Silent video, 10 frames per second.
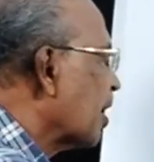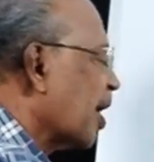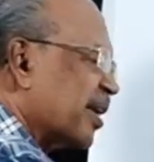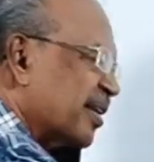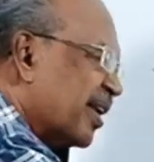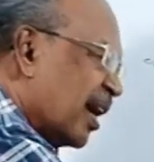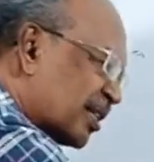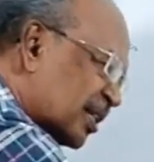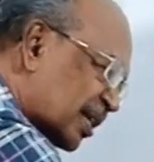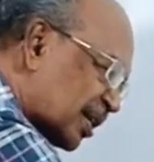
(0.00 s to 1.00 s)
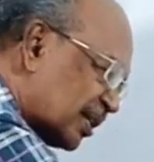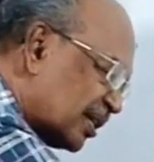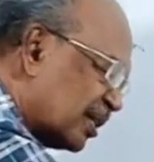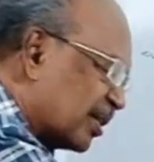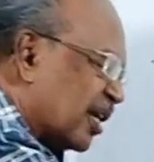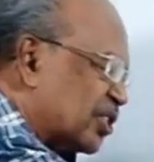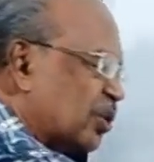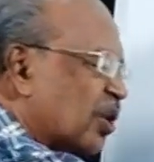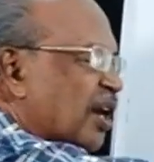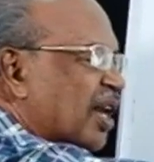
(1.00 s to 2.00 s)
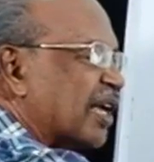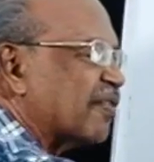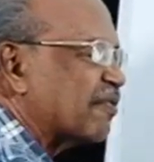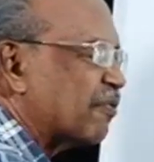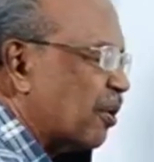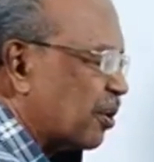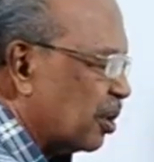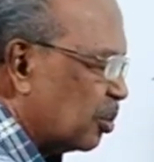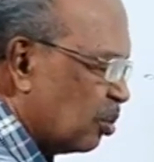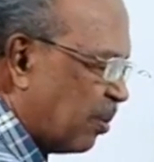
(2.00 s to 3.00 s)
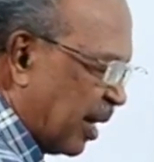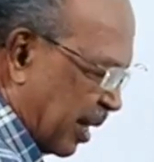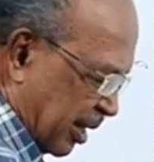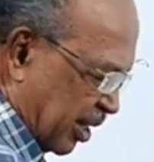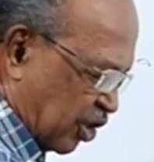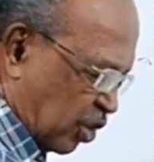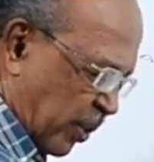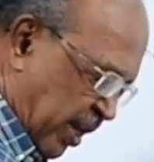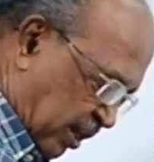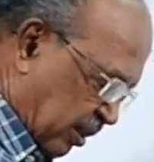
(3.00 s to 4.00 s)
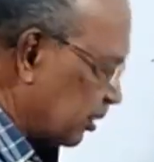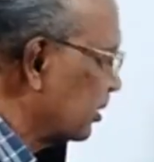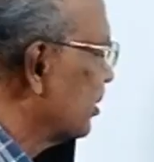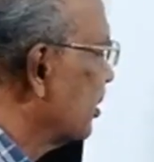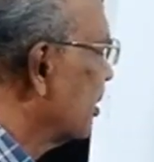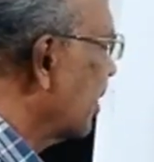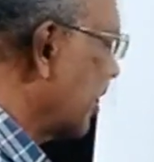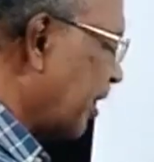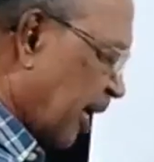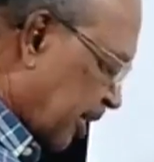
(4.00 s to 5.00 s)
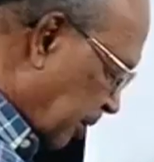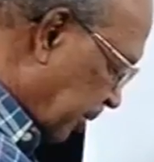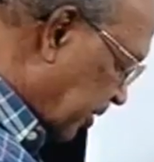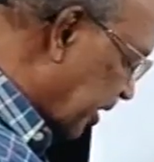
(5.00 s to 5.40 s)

I gather that you are leaving for Dubai next week. I gather means I